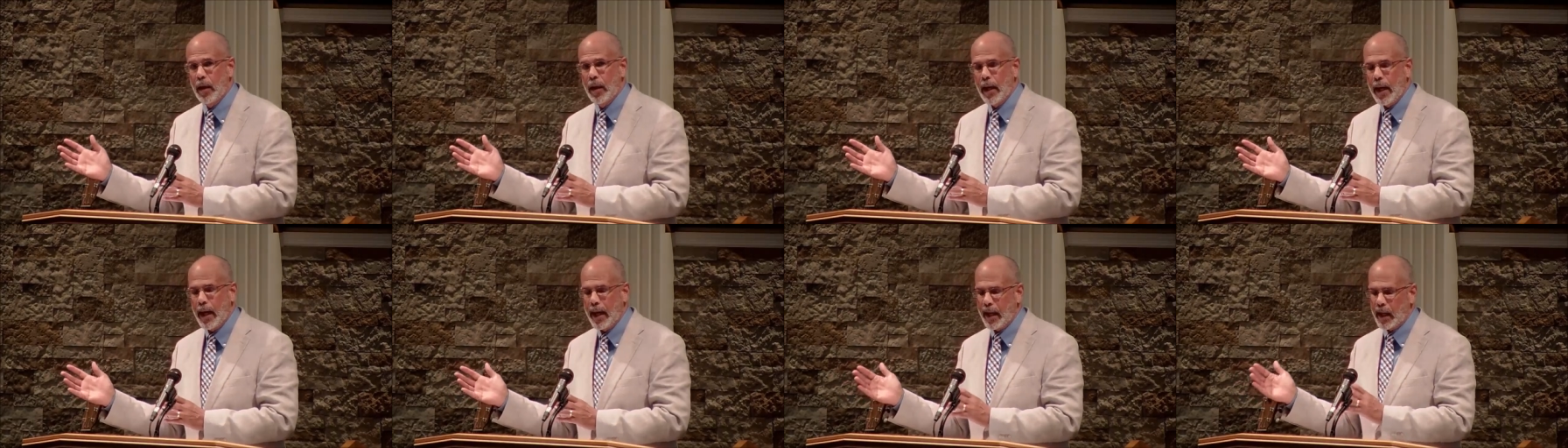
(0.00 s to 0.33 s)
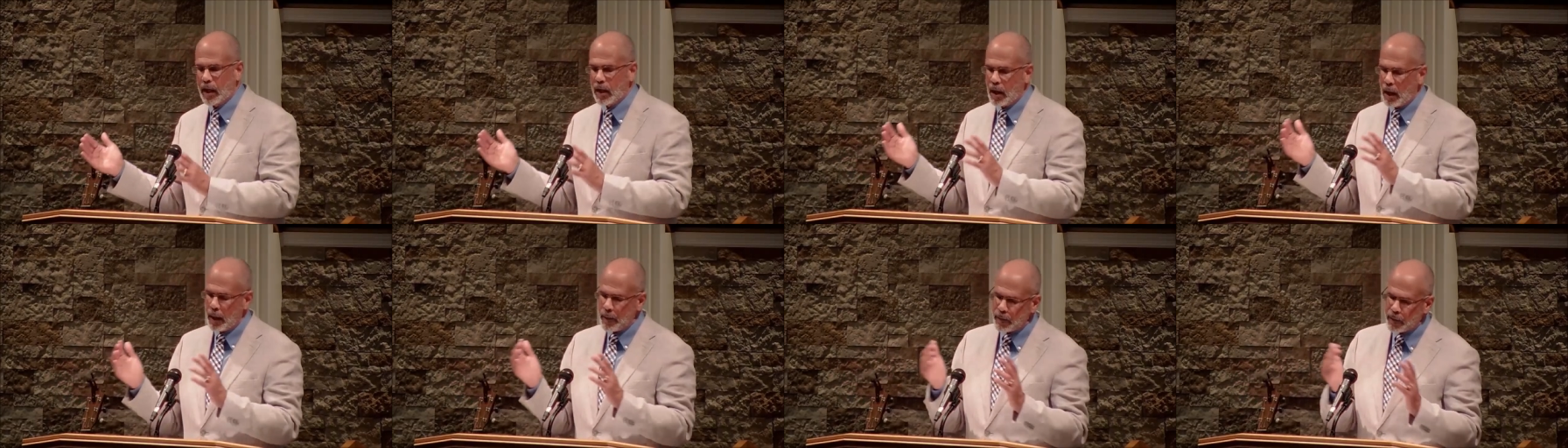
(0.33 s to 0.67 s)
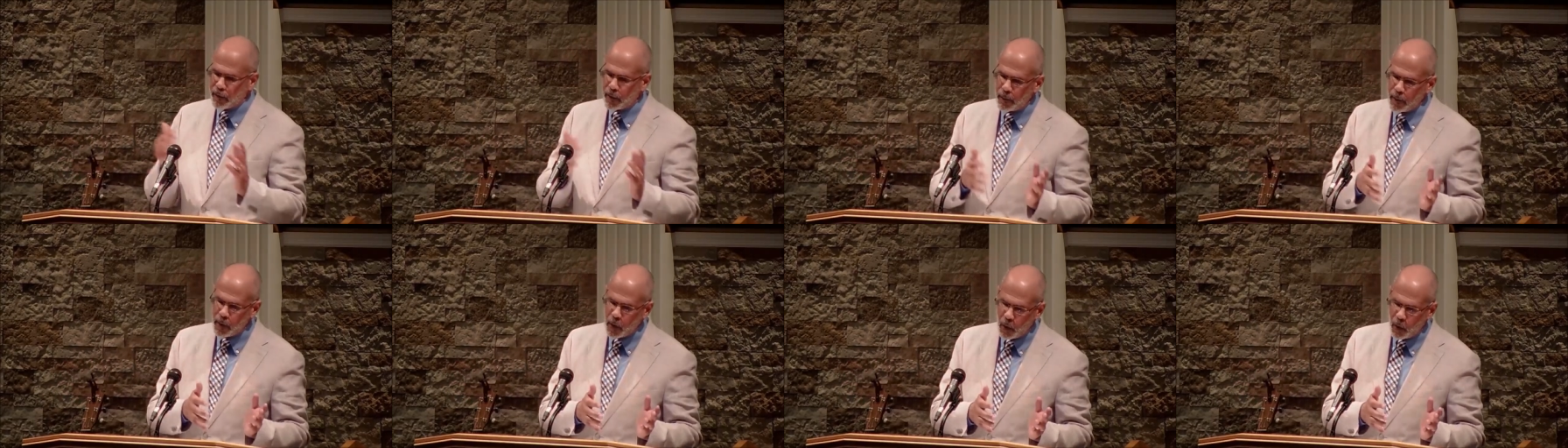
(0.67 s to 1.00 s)
And it comes
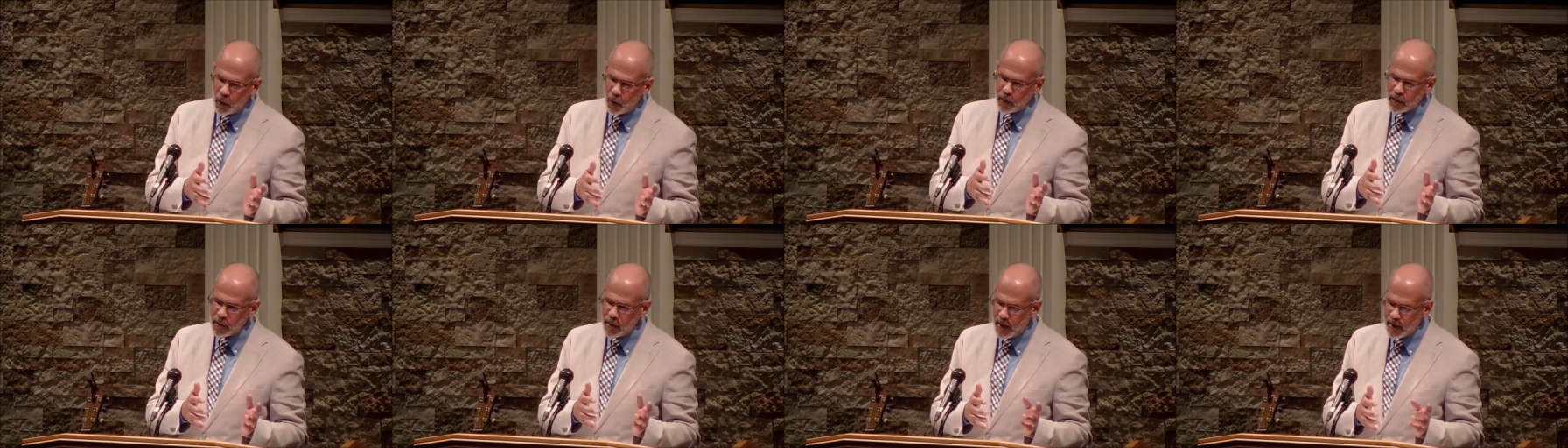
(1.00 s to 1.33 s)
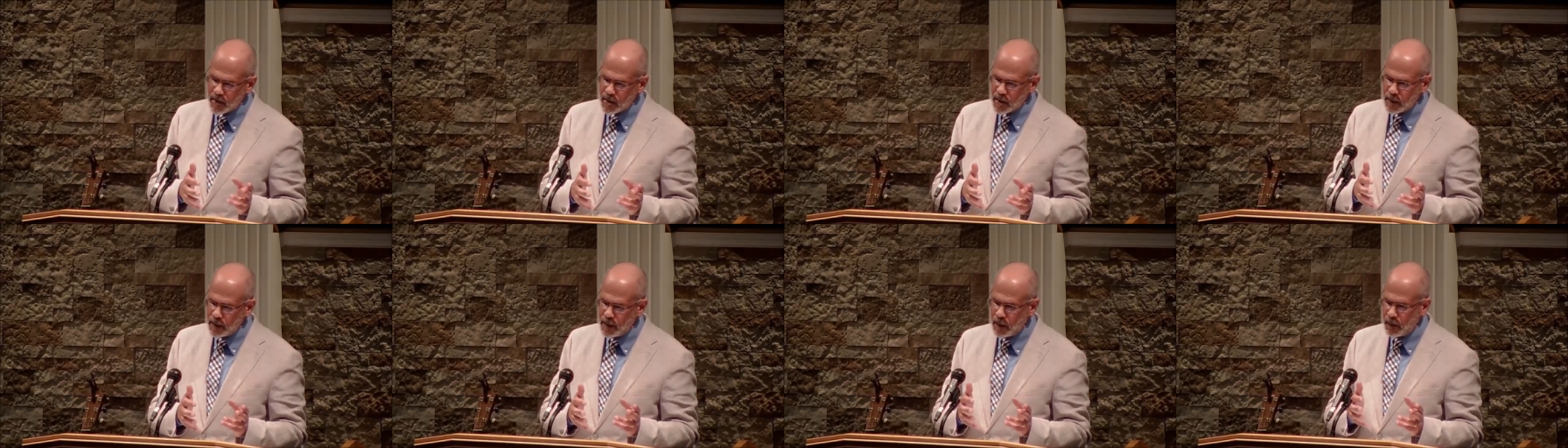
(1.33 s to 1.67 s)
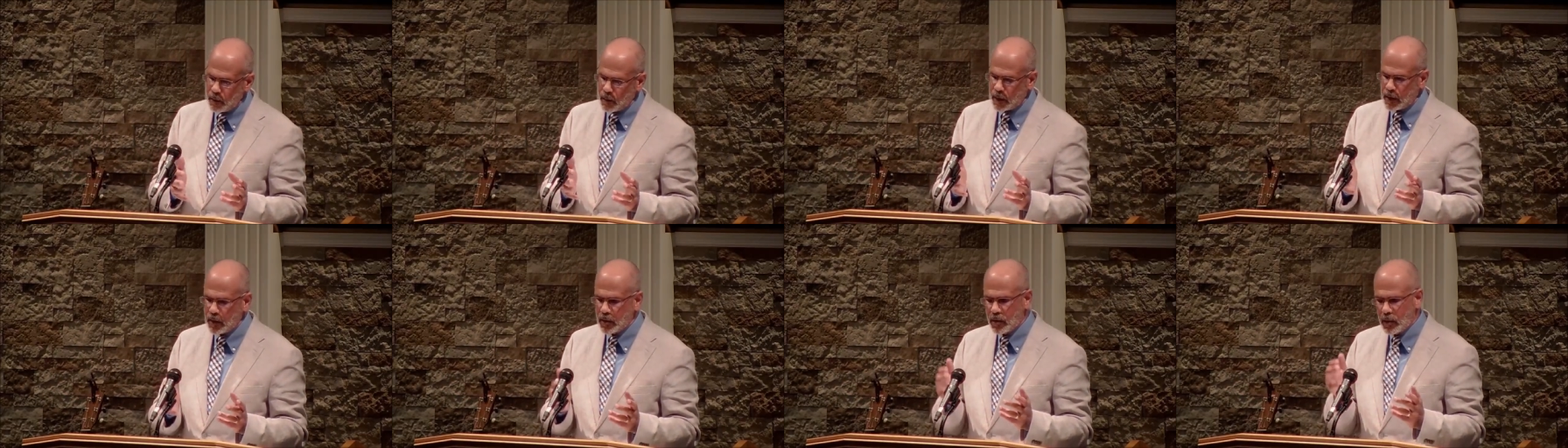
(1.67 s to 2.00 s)
from the Old
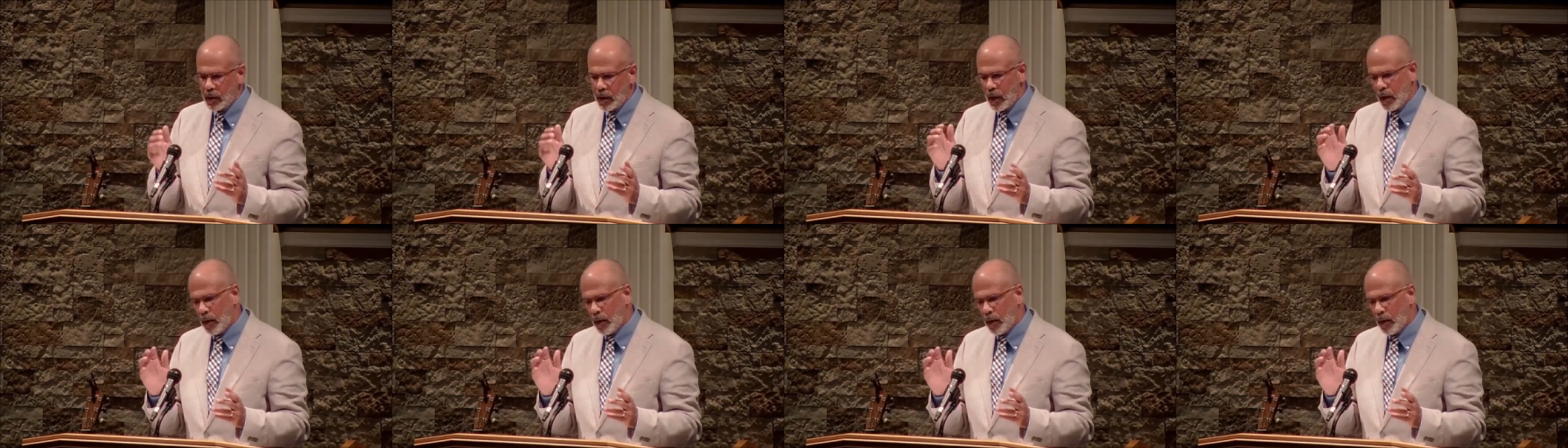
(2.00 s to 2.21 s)
Testament when, you,